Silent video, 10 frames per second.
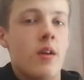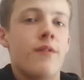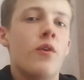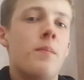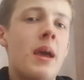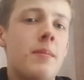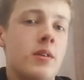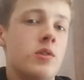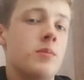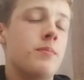for
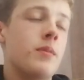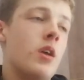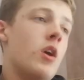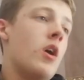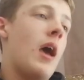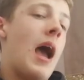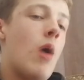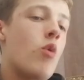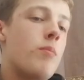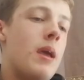babies.
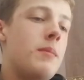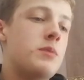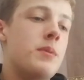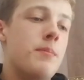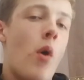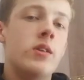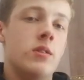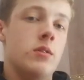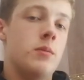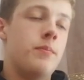How are babies been
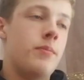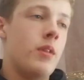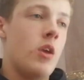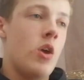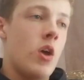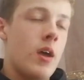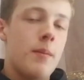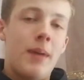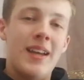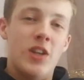poisoned?
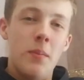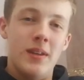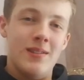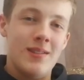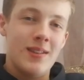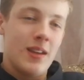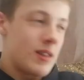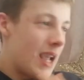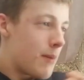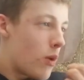By dummies.
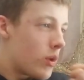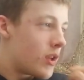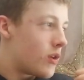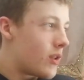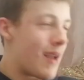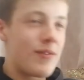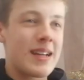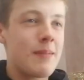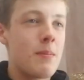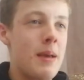Think about what every
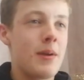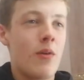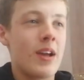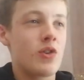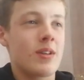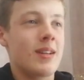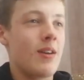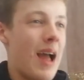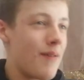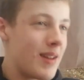time the baby cries,
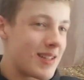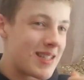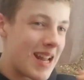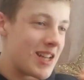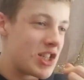you're having it then